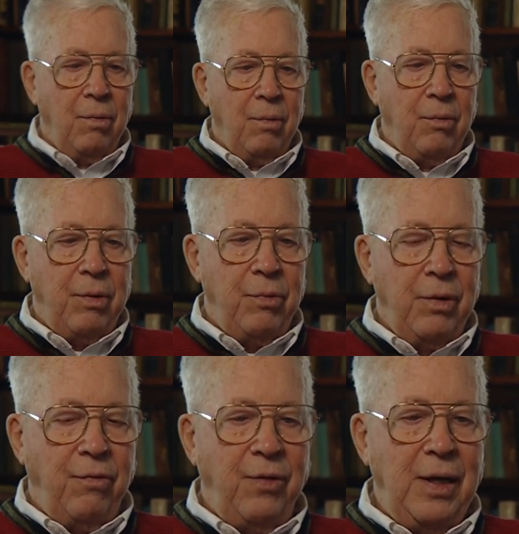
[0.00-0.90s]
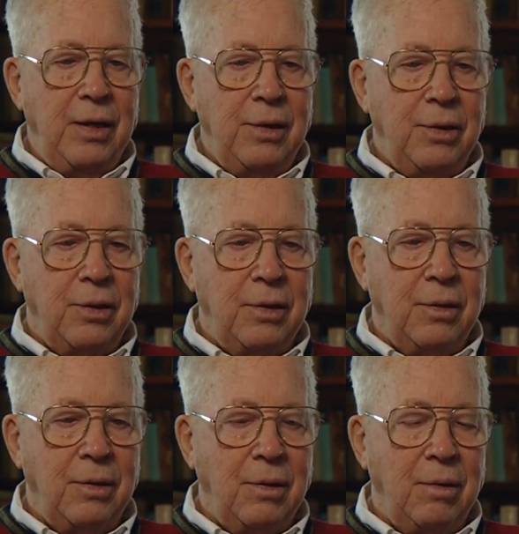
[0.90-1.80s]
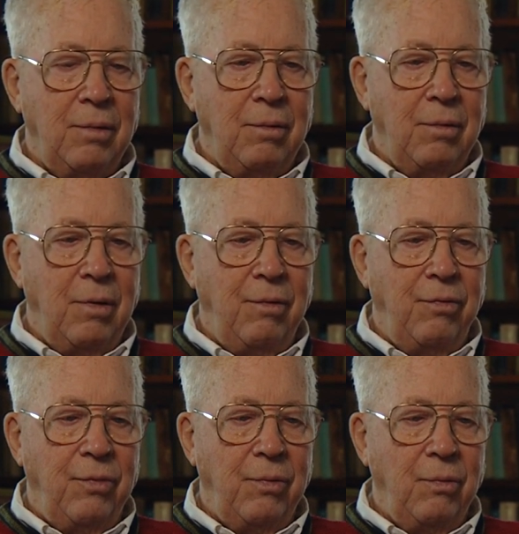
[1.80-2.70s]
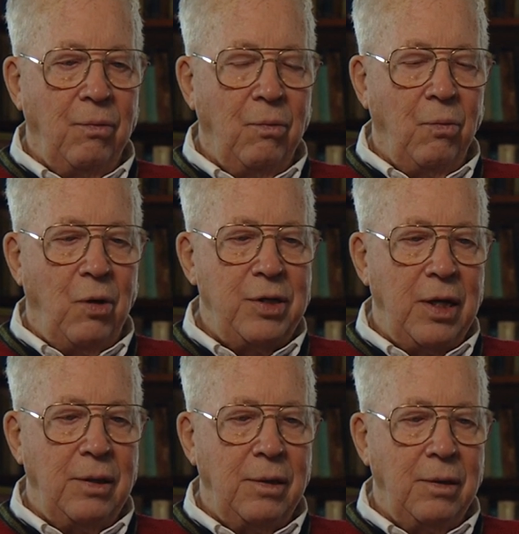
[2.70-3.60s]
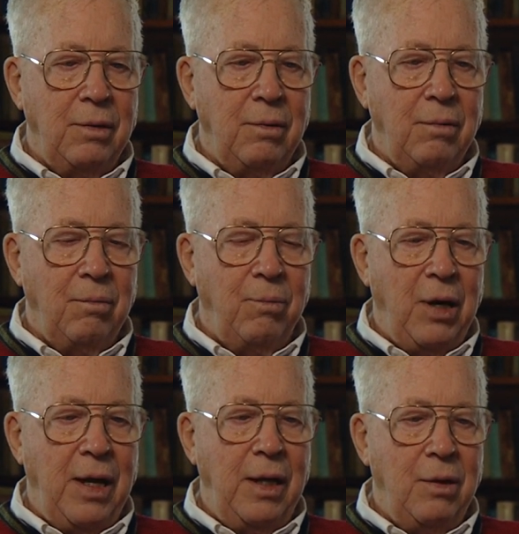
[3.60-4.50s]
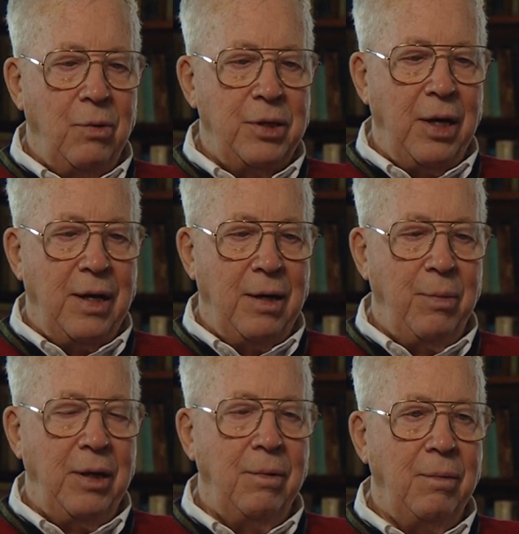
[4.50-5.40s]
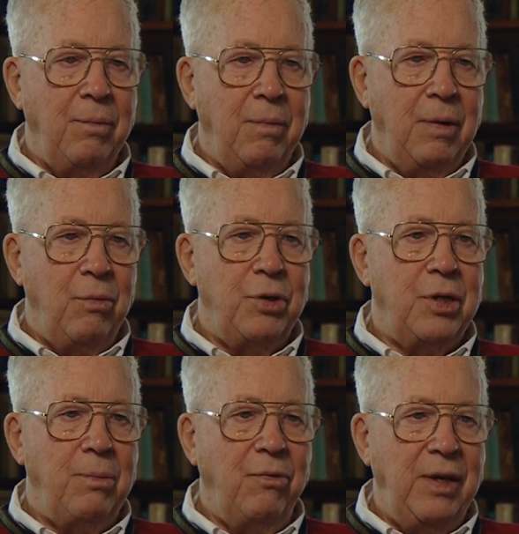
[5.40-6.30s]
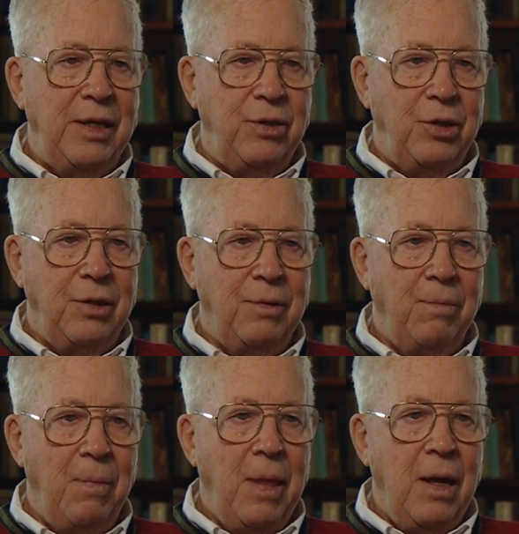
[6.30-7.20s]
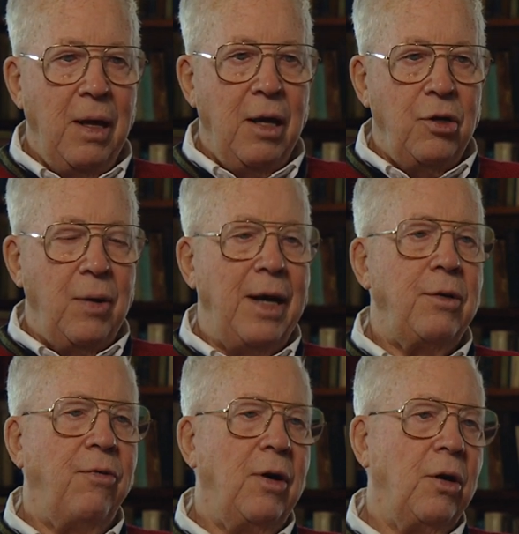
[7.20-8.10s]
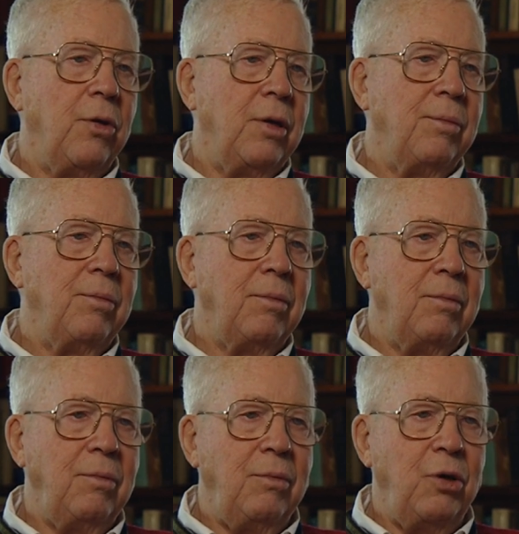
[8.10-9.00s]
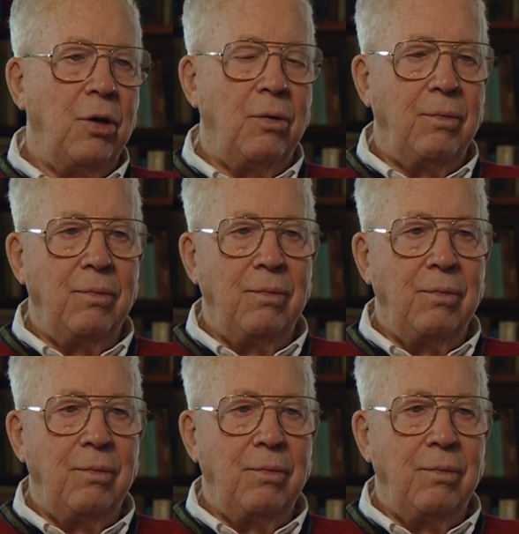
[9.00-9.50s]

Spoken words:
What were the feelings of, was it play or was it Army? It was some of each. You had to follow the, you know,